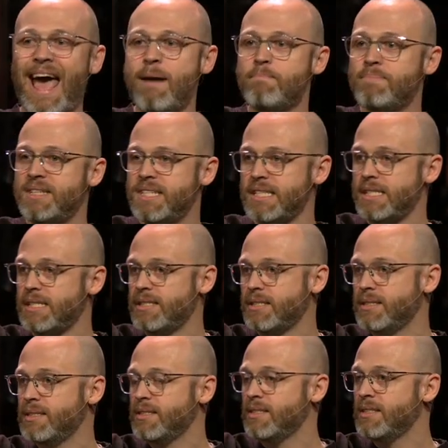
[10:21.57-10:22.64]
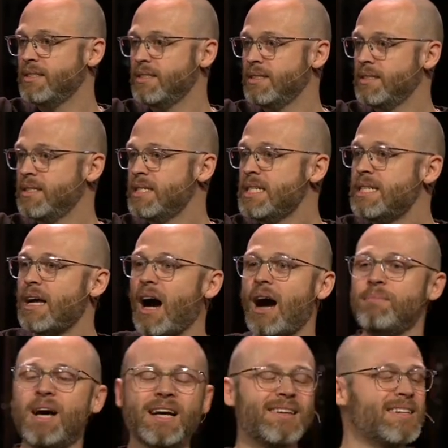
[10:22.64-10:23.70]
empty. Now,
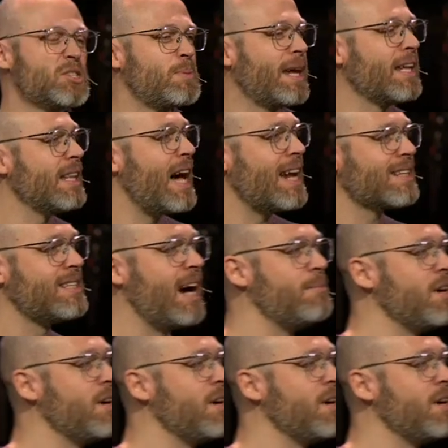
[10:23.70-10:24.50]
I'm not going to spend a lot of